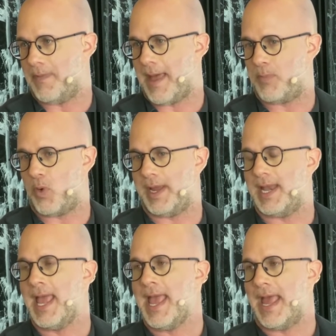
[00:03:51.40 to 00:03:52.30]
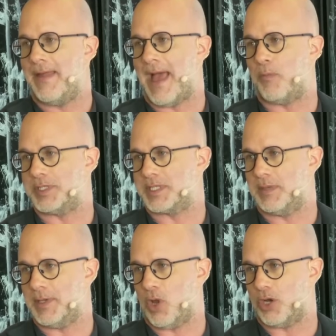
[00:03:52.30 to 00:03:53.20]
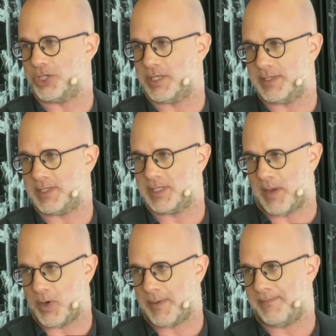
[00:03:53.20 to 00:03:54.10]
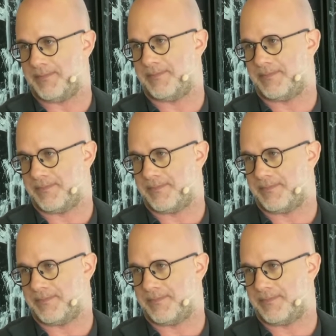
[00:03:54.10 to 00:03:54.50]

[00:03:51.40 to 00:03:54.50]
beyond that point, and that one's going to be launching this summer.